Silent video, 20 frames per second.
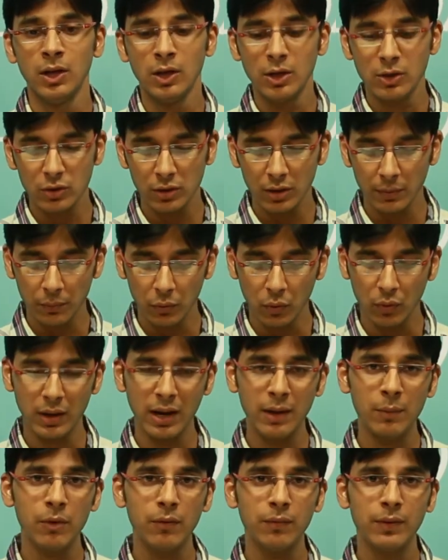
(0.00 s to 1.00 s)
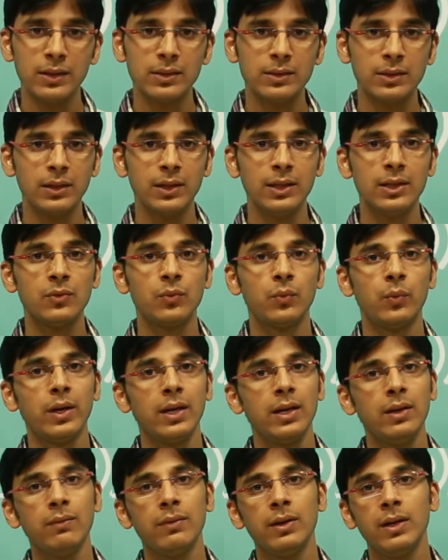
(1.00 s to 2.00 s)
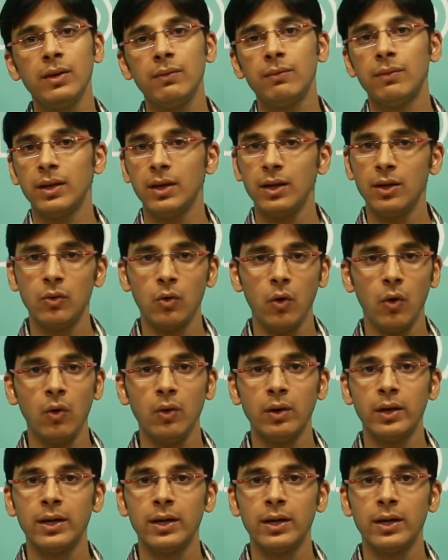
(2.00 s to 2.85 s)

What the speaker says: So the program of LCD is very long.